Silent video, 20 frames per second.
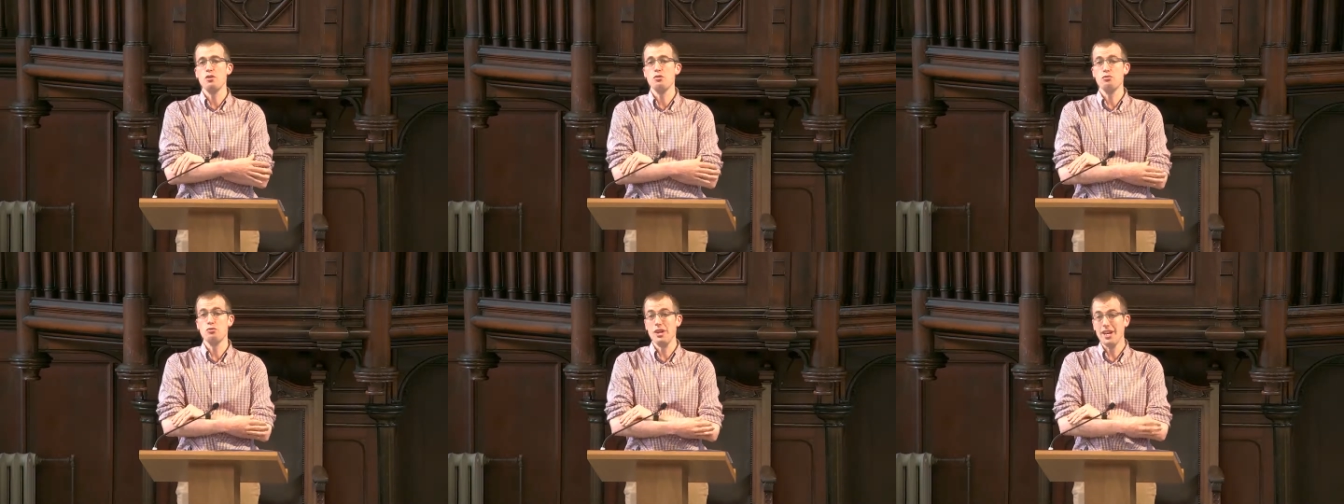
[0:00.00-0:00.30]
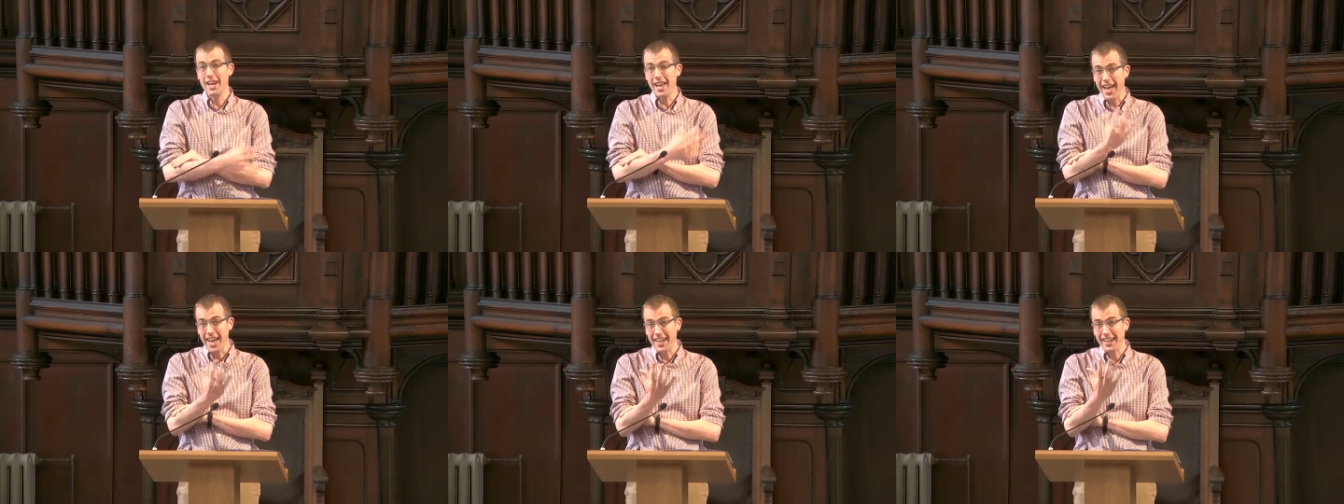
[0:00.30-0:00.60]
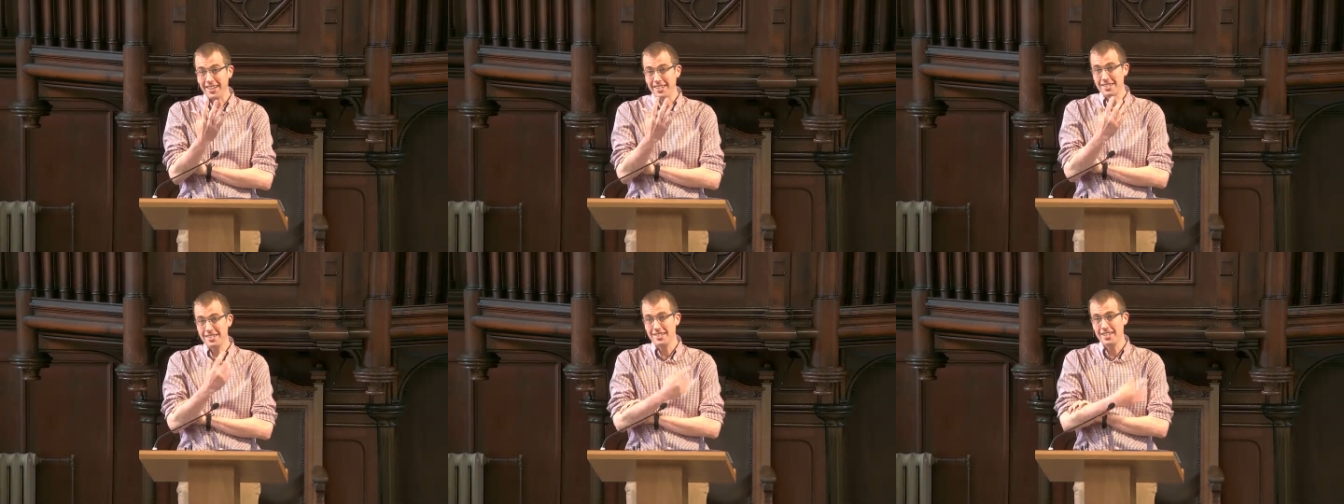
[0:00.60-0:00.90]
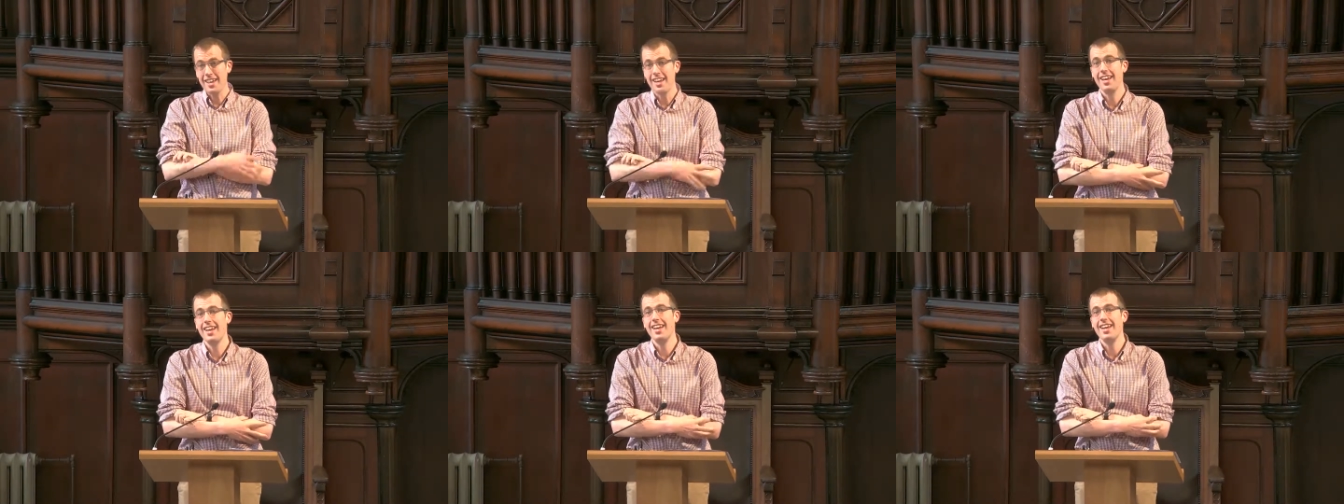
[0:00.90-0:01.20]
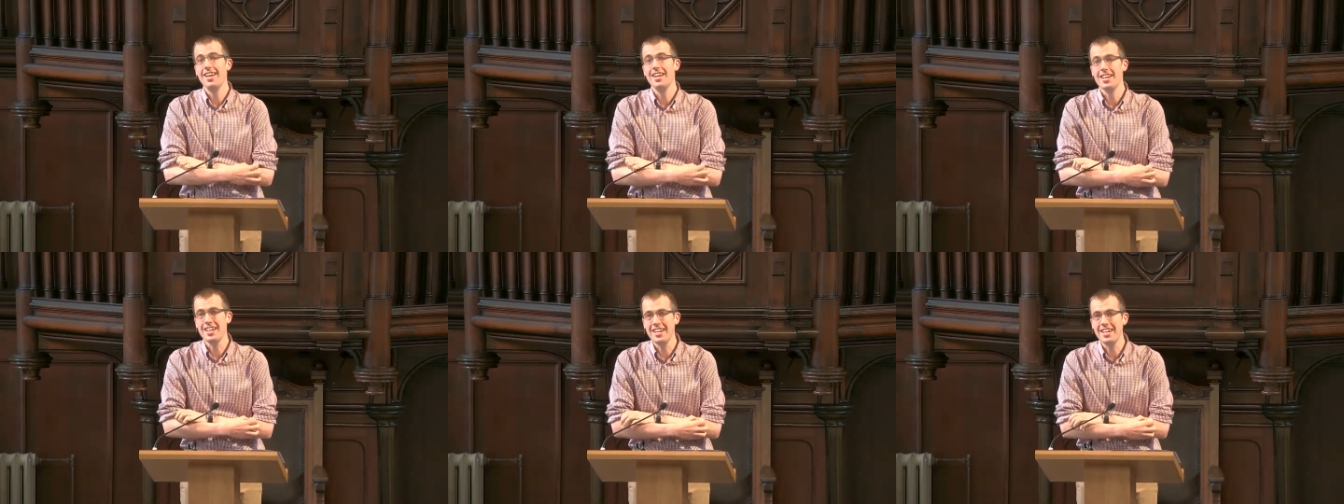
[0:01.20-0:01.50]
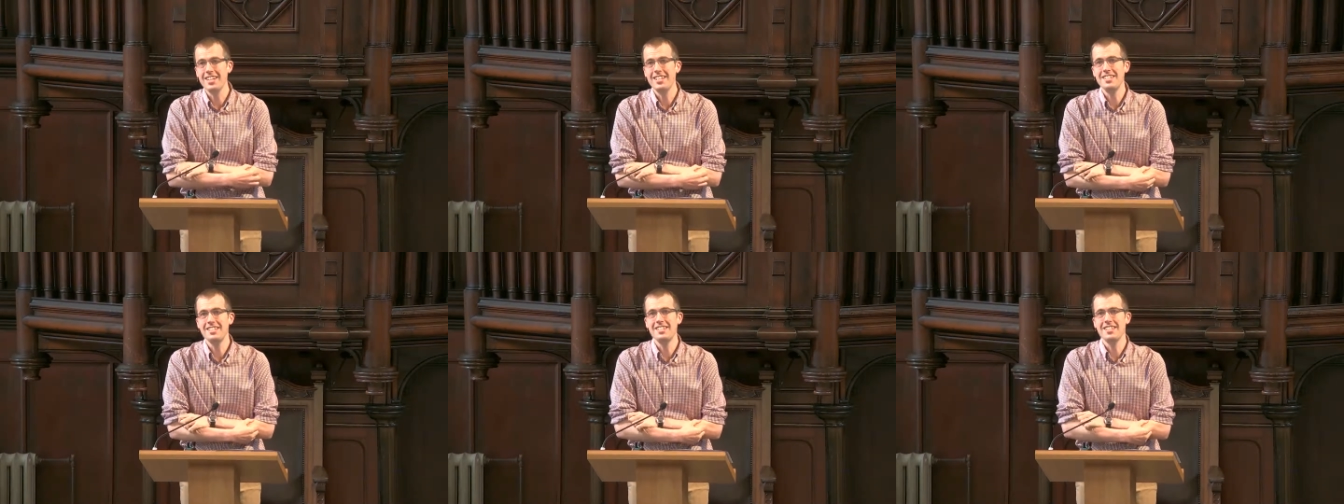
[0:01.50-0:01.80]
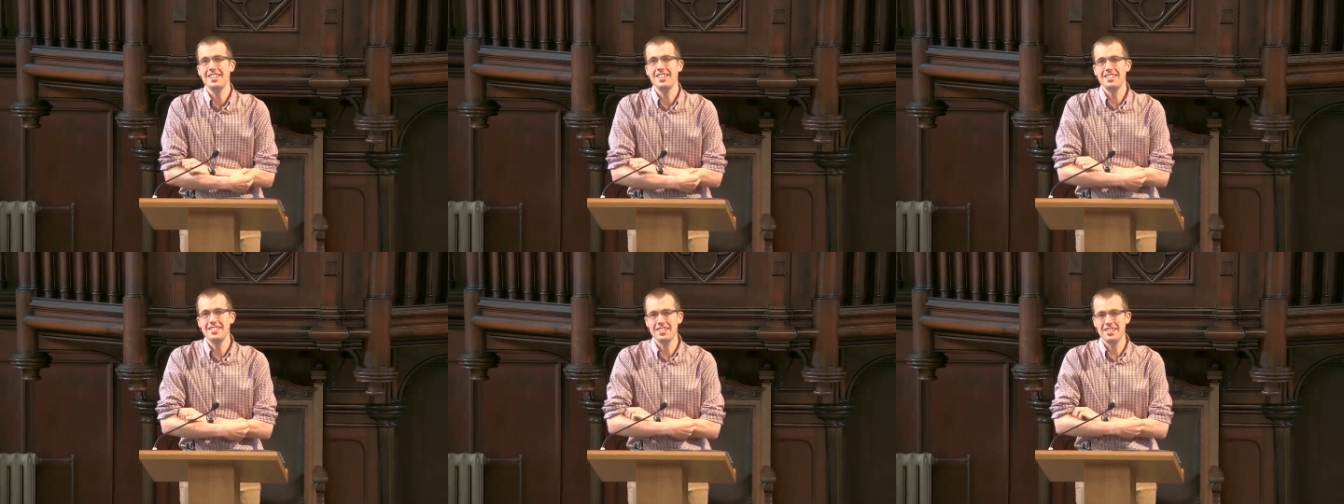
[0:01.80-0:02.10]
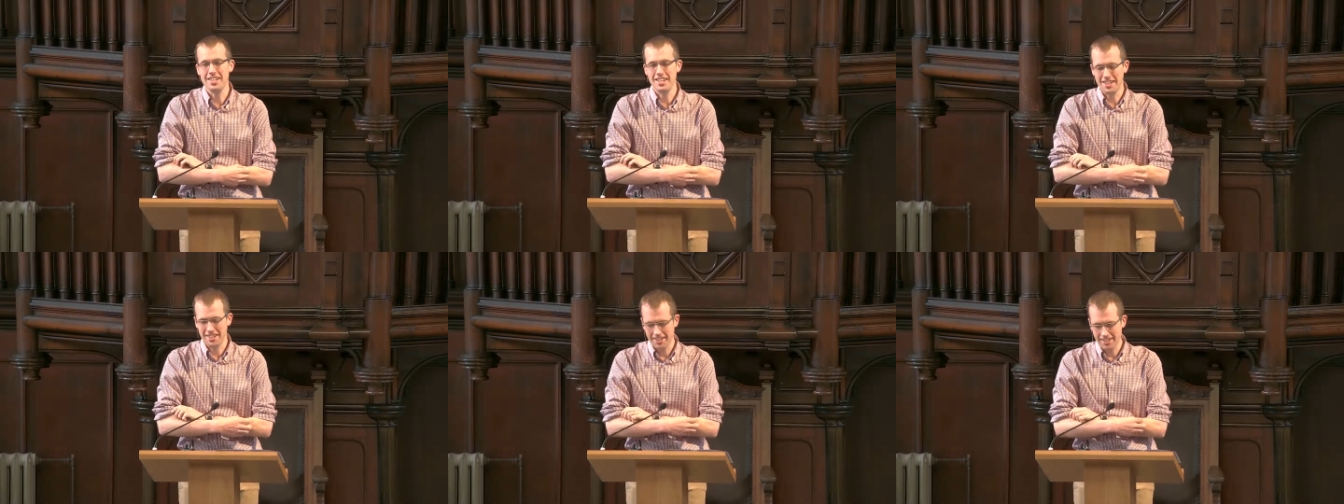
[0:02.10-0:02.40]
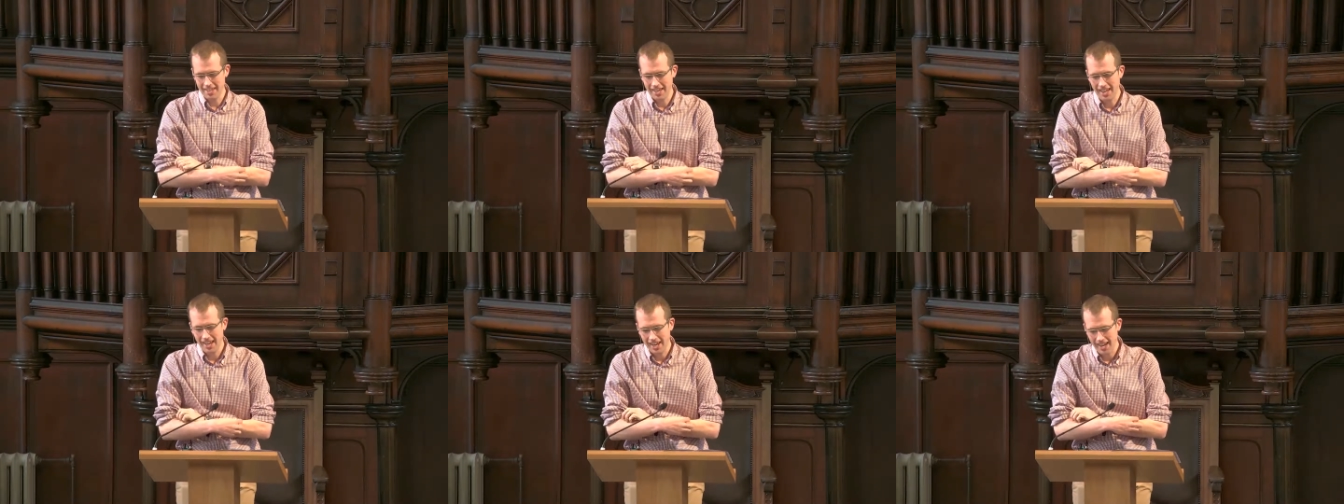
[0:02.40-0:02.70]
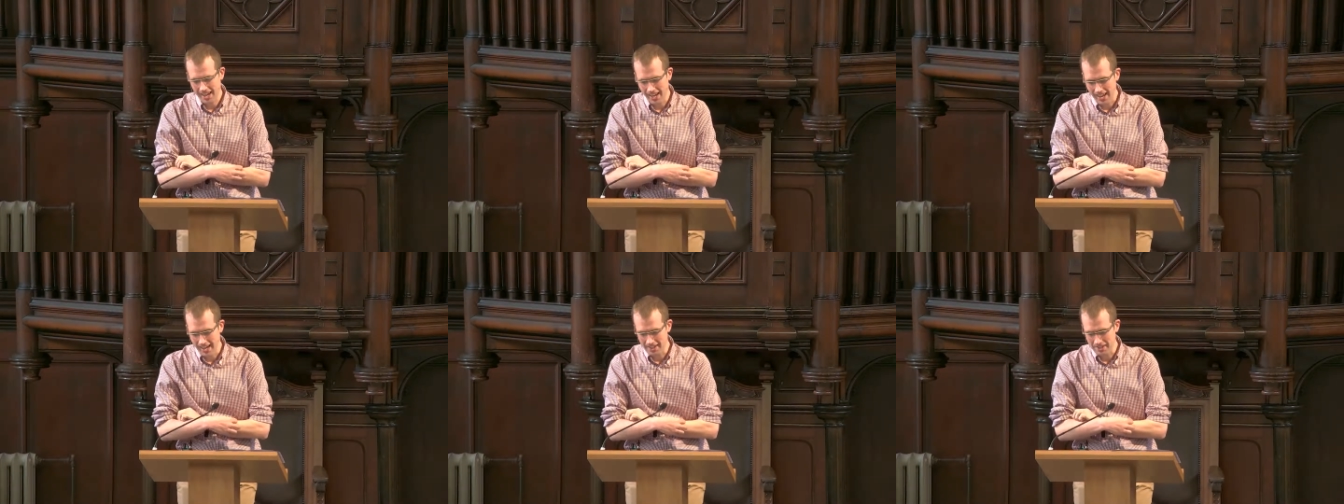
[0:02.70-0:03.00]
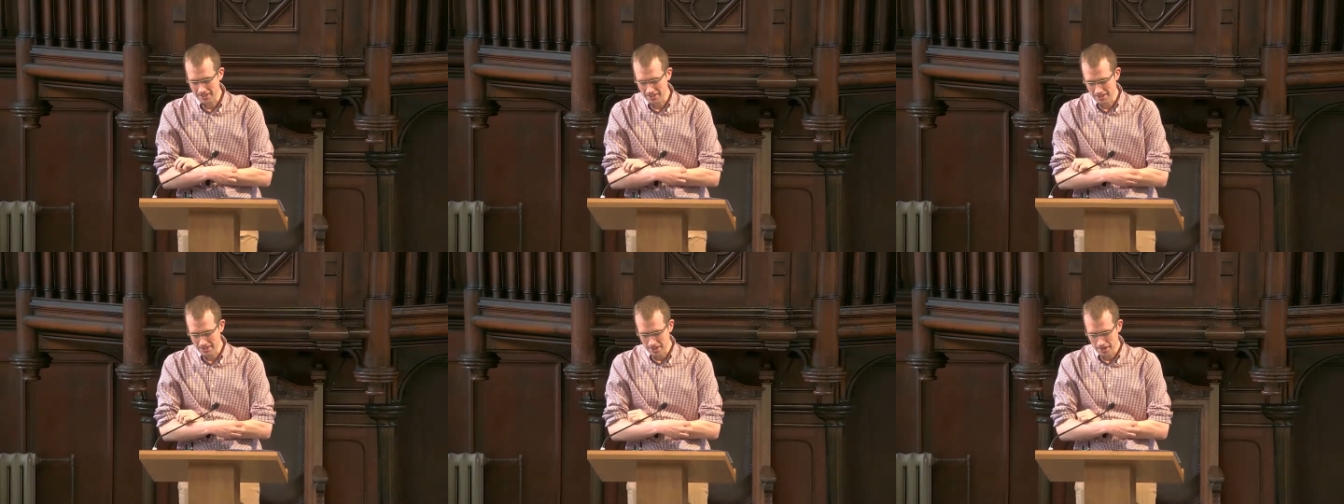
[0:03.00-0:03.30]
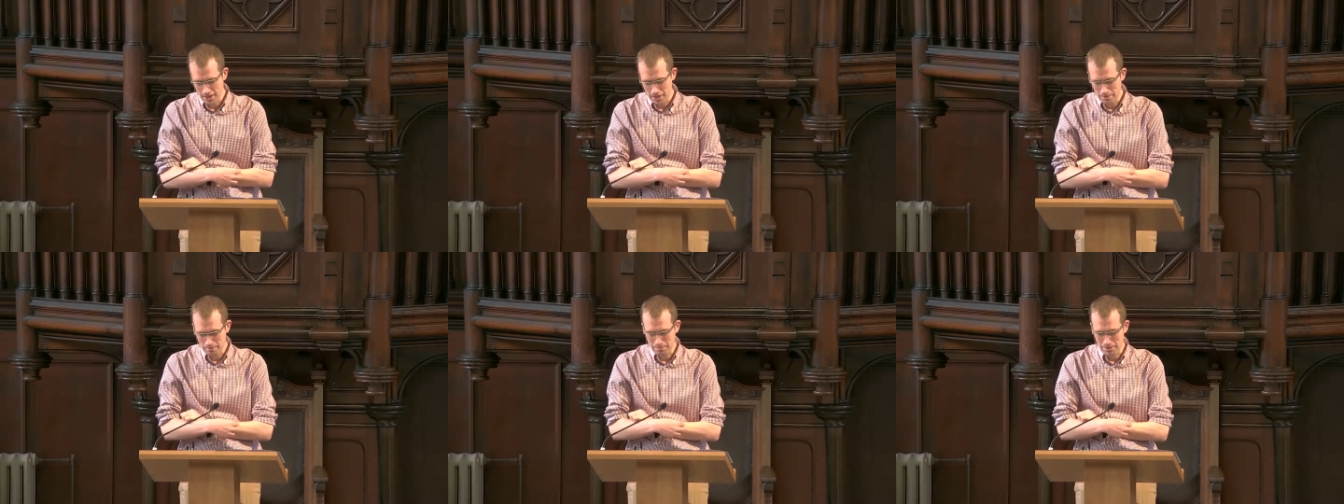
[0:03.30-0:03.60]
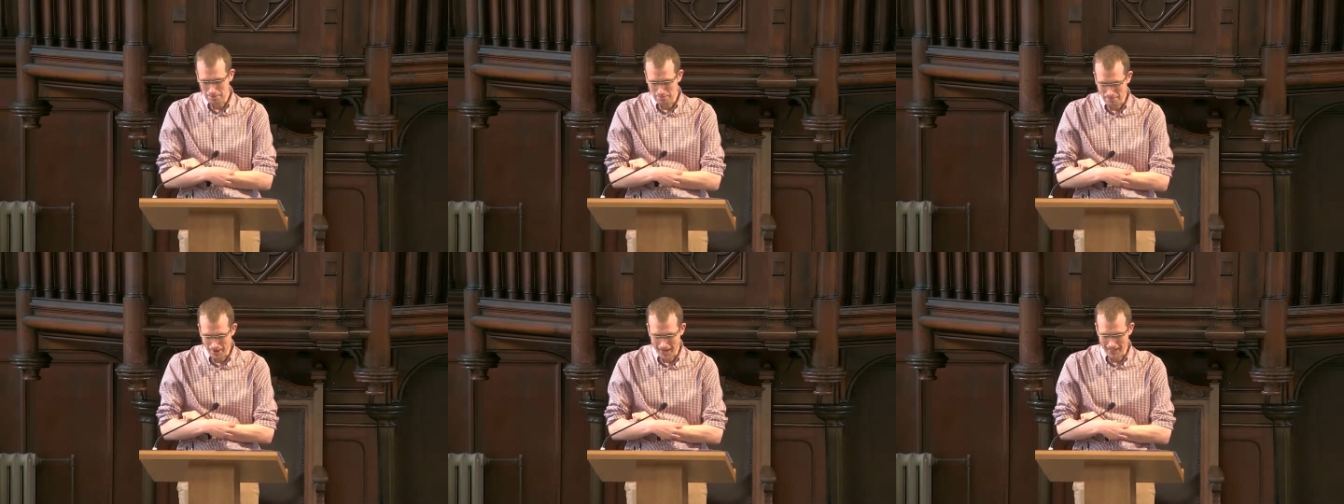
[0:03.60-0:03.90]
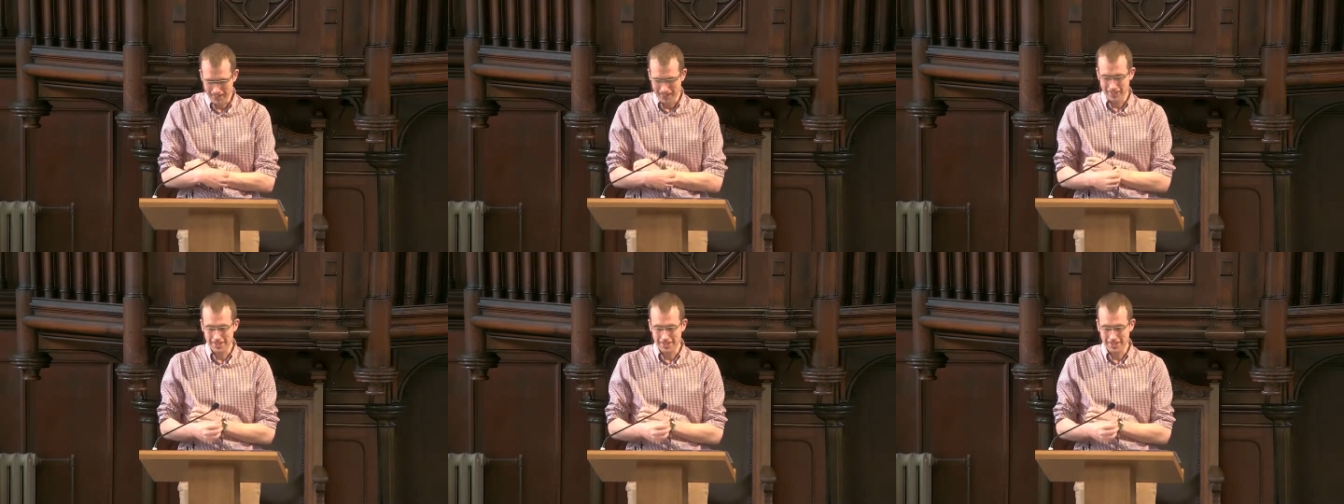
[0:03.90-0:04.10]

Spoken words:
Relax, eat, drink, and be merry."